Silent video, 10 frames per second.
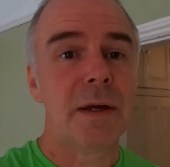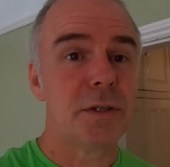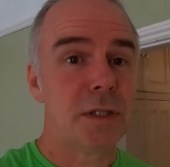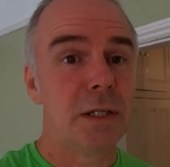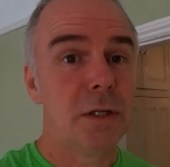
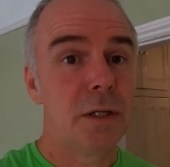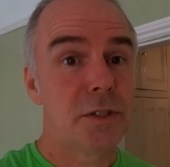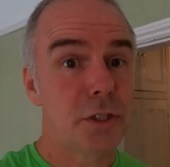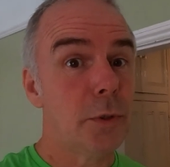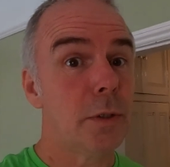
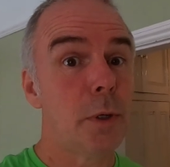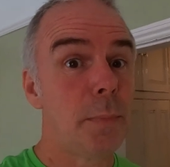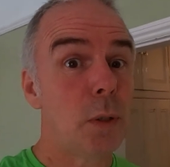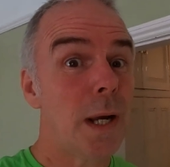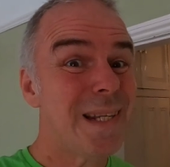And some of them are
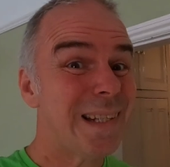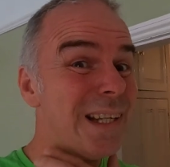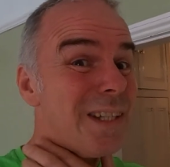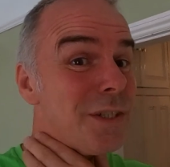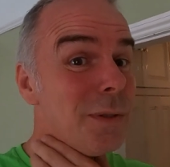on big waiting
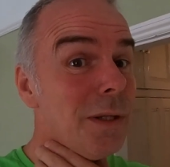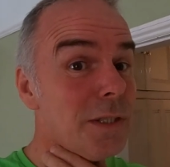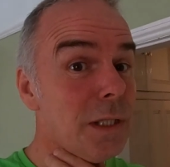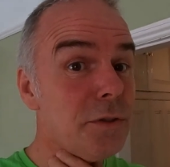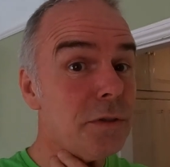lists as well.
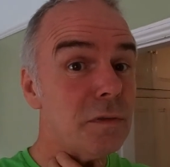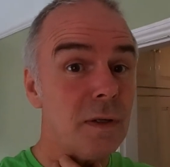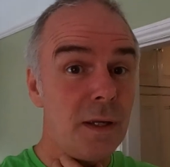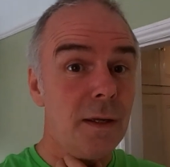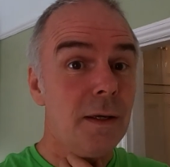There's a lot
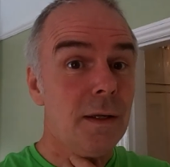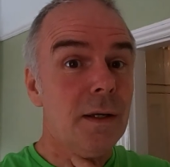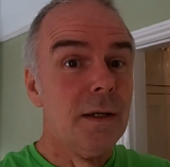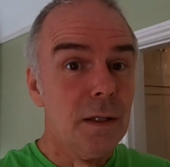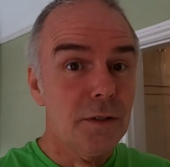of
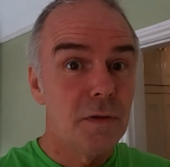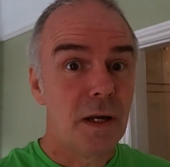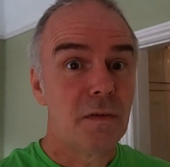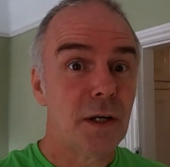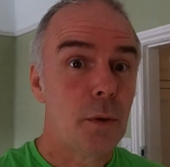
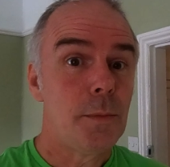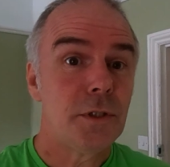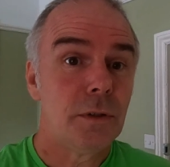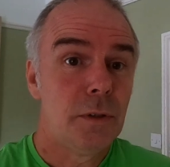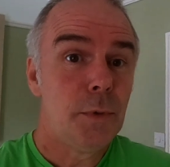hi-fi
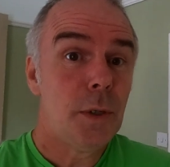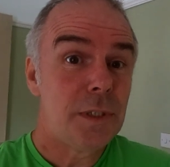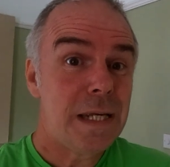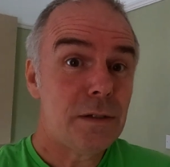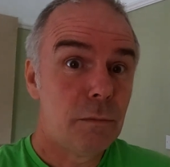equipment at the
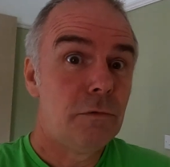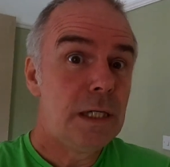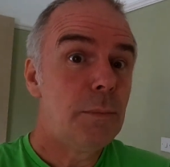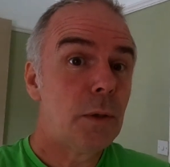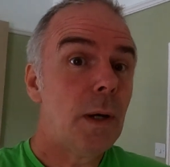moment is on
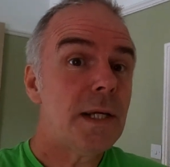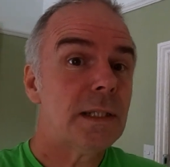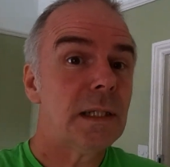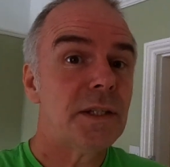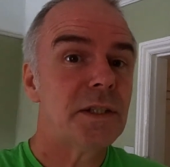really big
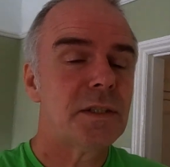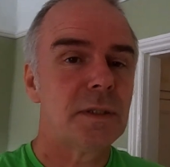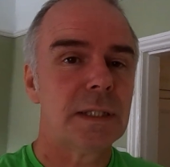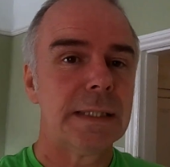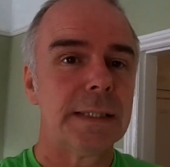waiting
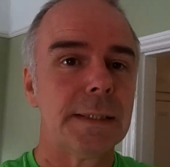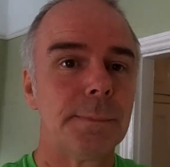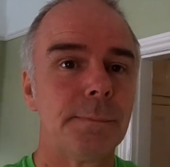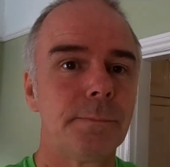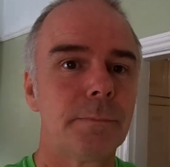lists.
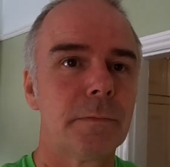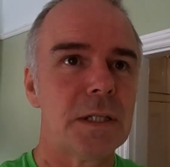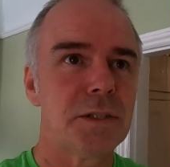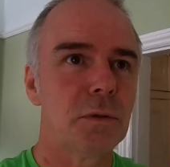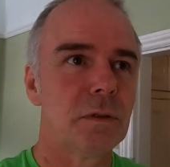
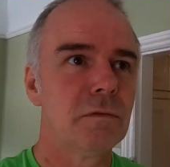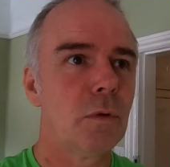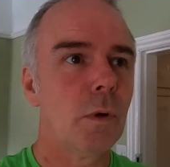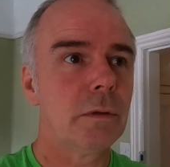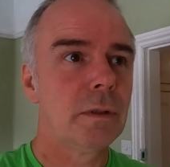Sugden
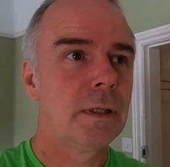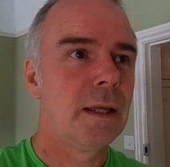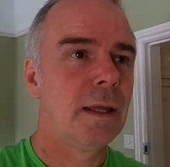for one.